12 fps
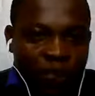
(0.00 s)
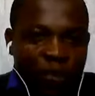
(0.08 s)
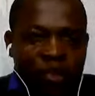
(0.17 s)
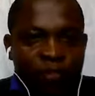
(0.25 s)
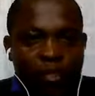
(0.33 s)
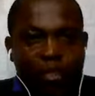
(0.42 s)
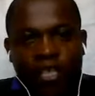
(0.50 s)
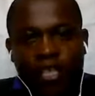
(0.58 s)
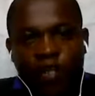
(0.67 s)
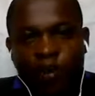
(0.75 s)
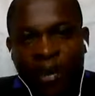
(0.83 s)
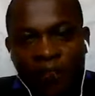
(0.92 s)

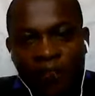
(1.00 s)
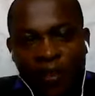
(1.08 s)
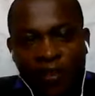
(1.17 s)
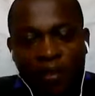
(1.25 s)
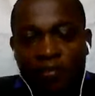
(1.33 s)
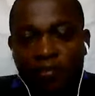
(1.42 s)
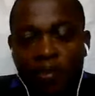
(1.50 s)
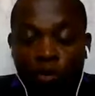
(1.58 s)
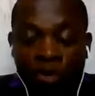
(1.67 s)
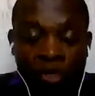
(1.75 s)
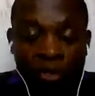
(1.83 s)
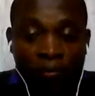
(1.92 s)
responsibility is by far the
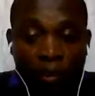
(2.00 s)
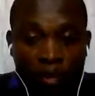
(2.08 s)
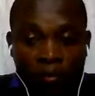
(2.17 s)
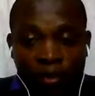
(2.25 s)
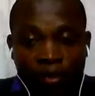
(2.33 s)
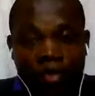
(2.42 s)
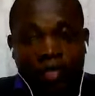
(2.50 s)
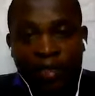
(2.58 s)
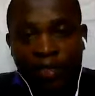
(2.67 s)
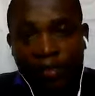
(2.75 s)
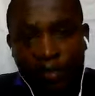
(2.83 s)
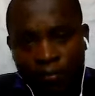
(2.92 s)
most important
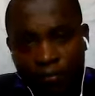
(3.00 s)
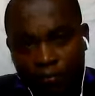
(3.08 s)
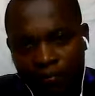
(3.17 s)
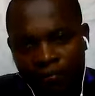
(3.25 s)
skill.